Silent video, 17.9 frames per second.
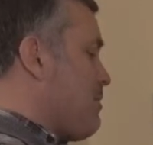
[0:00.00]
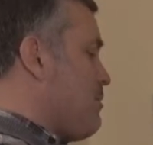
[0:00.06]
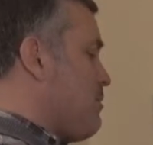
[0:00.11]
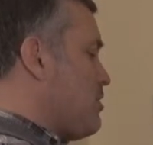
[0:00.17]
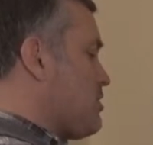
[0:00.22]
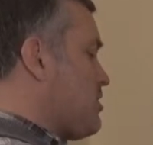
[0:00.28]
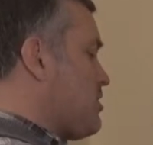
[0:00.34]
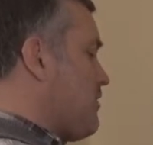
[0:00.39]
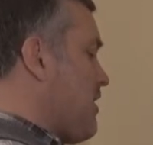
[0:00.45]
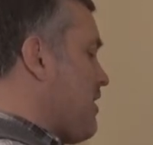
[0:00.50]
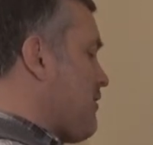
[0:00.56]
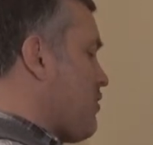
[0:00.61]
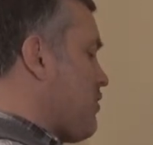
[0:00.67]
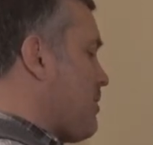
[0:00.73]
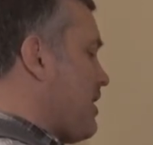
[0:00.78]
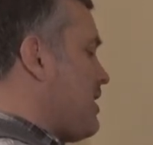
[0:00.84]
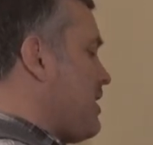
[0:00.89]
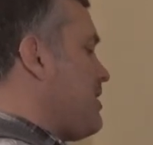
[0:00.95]
but most of
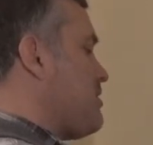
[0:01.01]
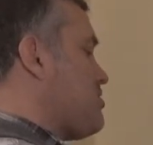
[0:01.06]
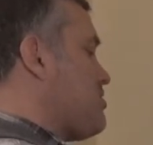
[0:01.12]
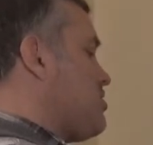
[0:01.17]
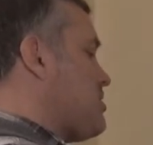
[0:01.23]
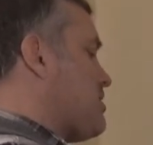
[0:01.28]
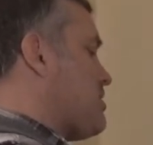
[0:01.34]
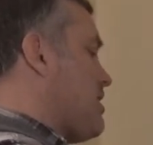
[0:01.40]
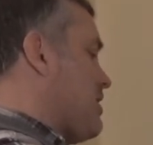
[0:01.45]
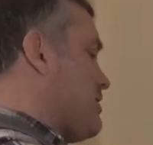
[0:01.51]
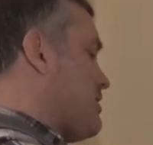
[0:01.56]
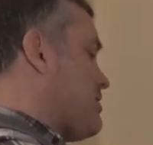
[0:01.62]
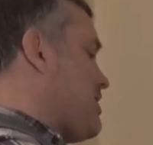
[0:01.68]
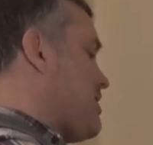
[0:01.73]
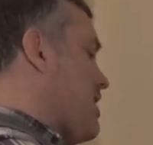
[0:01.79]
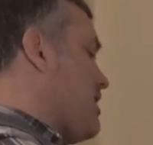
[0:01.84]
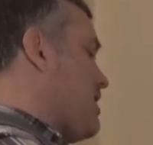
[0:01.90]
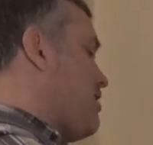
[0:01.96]
everybody is just kind of
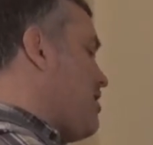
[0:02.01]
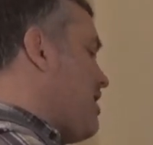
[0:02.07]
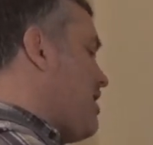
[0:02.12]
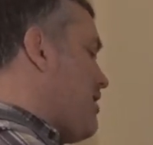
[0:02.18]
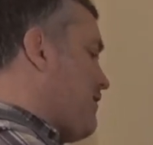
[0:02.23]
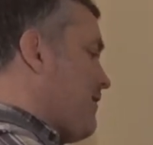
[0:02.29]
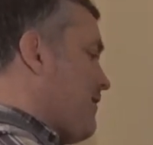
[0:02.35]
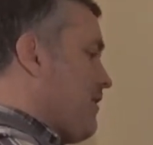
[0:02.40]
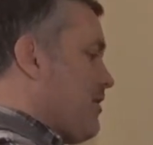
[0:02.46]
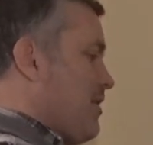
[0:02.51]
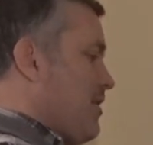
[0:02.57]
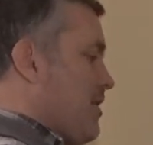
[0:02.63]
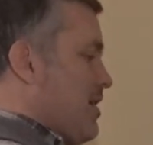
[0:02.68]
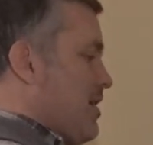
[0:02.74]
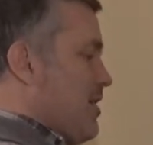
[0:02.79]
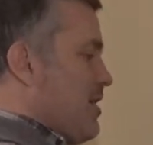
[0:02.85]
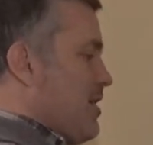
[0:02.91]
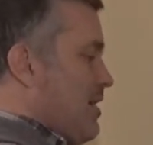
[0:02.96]
signed off, and
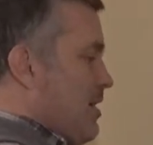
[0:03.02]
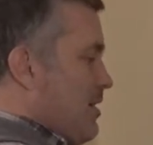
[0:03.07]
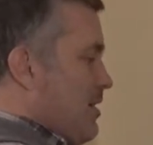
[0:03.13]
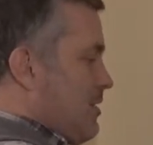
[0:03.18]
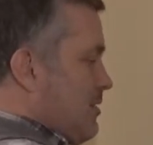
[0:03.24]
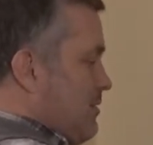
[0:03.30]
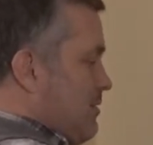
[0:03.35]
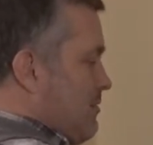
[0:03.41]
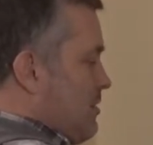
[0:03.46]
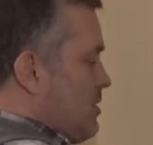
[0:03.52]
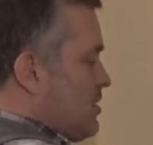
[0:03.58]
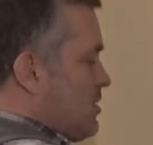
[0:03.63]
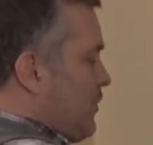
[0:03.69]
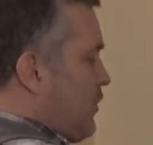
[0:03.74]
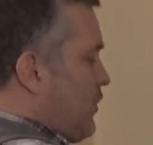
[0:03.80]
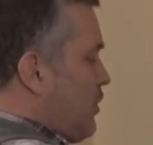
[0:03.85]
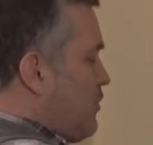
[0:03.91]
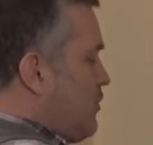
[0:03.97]
there's
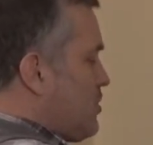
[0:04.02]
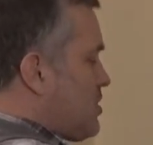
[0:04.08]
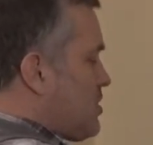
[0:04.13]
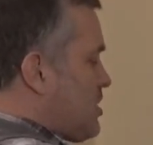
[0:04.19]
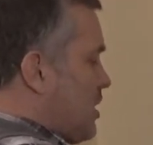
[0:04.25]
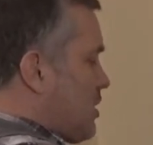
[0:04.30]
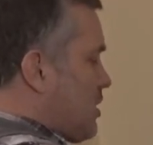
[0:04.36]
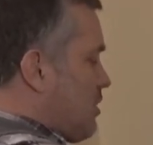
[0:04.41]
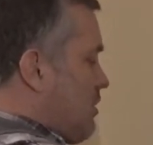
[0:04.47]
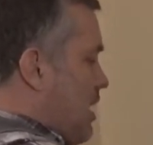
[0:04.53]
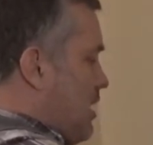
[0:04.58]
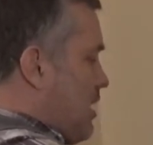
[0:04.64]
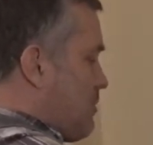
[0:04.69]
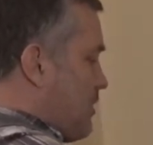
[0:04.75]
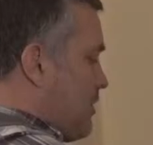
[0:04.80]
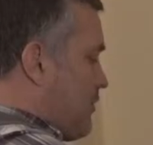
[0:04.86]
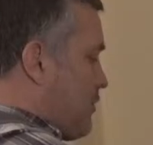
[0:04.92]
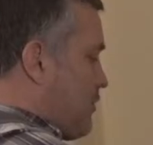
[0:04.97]
a few of you sticking
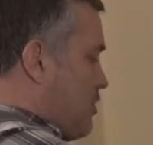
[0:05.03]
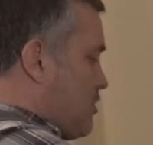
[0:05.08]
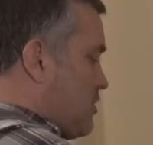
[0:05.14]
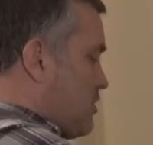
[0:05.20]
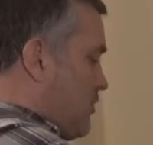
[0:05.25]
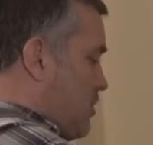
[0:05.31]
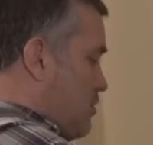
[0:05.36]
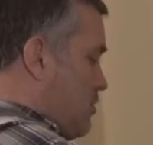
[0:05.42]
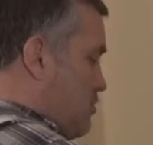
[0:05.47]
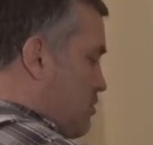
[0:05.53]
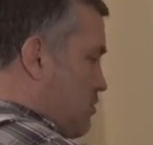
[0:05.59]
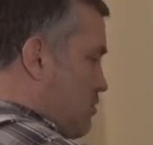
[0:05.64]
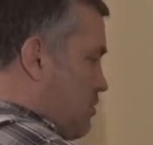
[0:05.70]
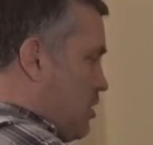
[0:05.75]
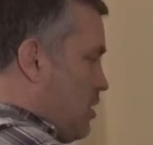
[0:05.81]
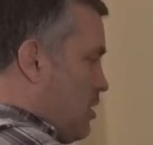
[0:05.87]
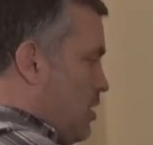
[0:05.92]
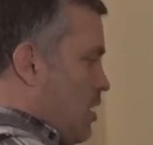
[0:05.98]
around. But for those of you
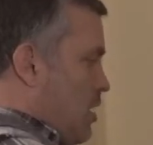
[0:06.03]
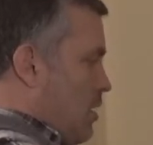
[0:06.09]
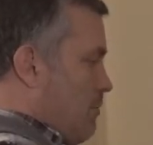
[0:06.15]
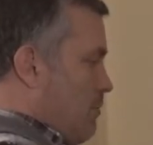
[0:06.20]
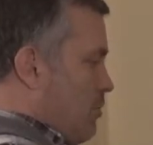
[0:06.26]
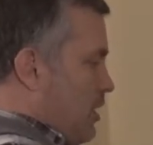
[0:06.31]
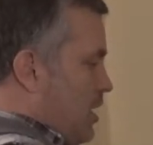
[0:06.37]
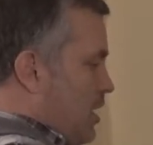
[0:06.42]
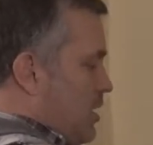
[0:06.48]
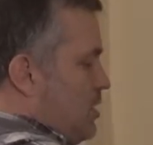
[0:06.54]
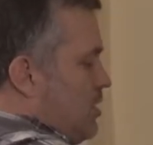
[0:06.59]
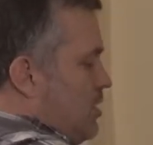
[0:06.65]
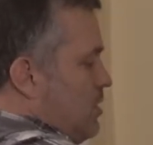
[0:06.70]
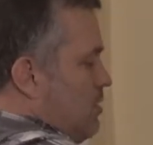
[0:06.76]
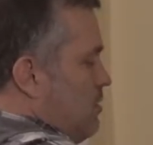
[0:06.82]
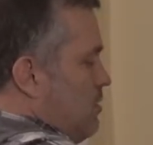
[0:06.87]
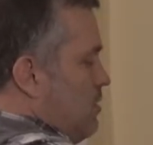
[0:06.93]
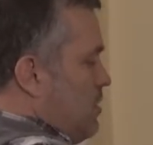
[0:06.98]
who are brand
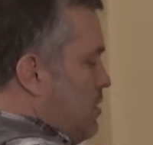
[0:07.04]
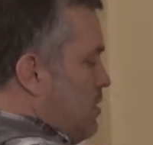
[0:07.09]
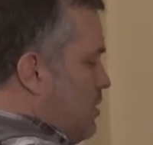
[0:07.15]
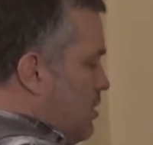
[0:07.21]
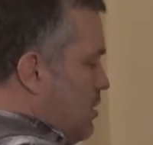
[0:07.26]
new,